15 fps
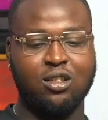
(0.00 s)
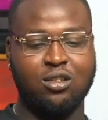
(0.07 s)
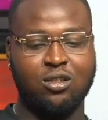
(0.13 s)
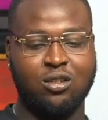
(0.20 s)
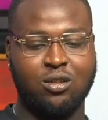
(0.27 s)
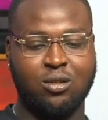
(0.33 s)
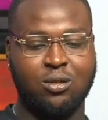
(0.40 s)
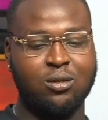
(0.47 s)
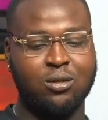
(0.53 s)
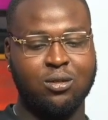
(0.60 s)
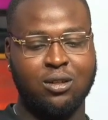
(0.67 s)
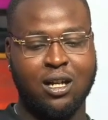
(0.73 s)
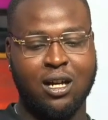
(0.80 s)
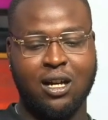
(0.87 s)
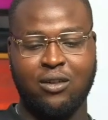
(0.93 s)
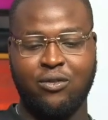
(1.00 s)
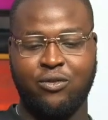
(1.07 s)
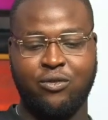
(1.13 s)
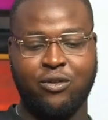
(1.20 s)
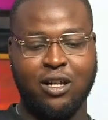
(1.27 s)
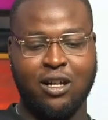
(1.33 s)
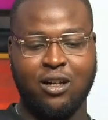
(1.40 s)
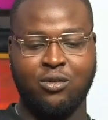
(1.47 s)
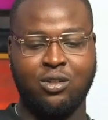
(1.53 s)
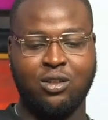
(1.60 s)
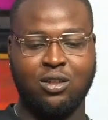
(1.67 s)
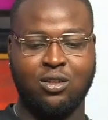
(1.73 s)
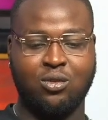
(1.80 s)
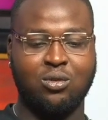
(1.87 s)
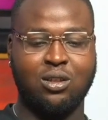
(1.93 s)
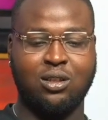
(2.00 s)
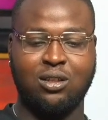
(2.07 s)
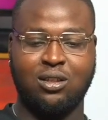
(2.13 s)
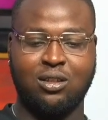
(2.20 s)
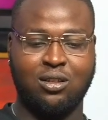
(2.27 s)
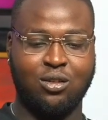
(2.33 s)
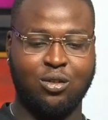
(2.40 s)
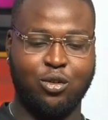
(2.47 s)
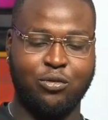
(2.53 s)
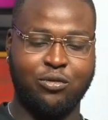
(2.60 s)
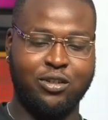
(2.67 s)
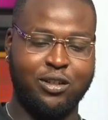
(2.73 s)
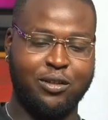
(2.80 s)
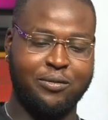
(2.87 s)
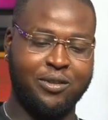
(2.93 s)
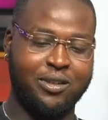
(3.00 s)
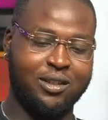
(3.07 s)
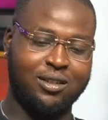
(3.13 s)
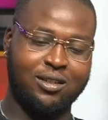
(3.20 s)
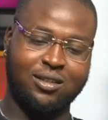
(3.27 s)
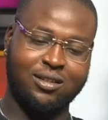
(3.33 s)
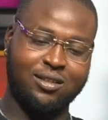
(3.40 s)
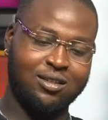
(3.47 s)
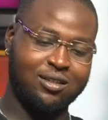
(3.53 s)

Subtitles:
So I have things with your faves.